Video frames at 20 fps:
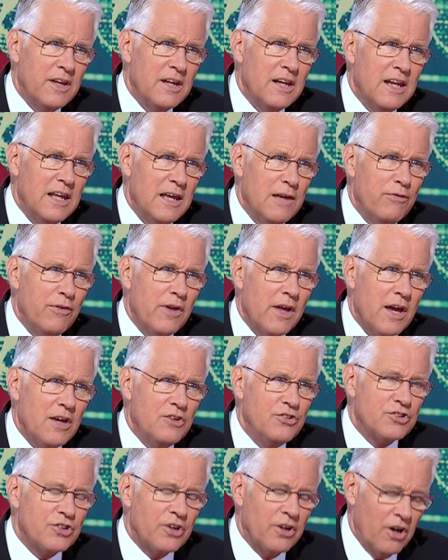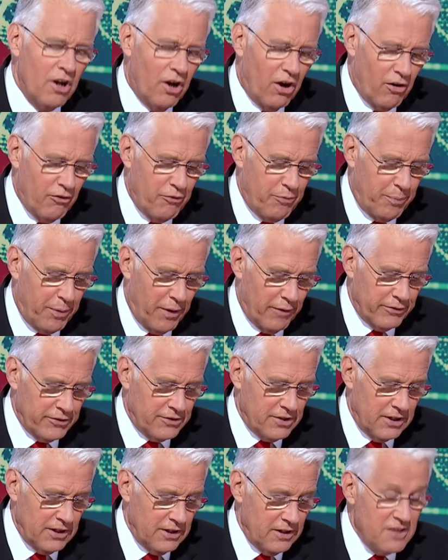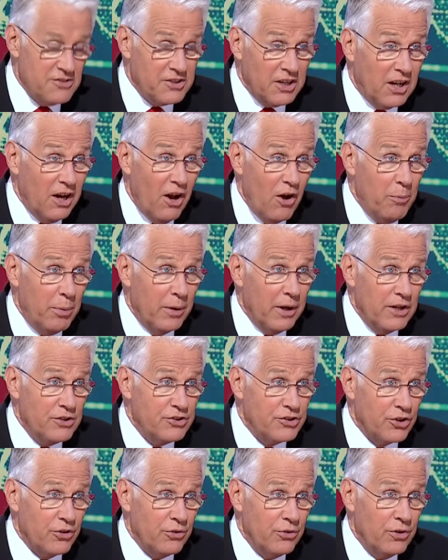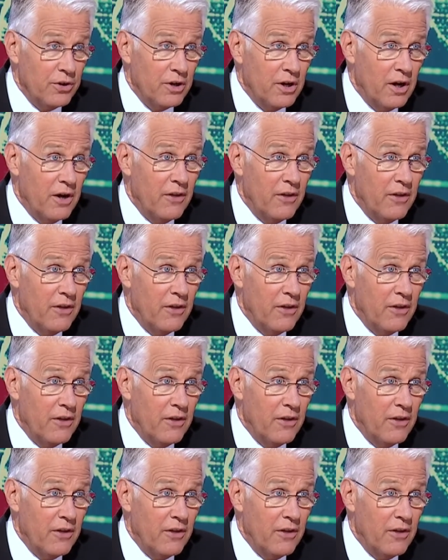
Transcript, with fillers: the alleviation of poverty is a global issue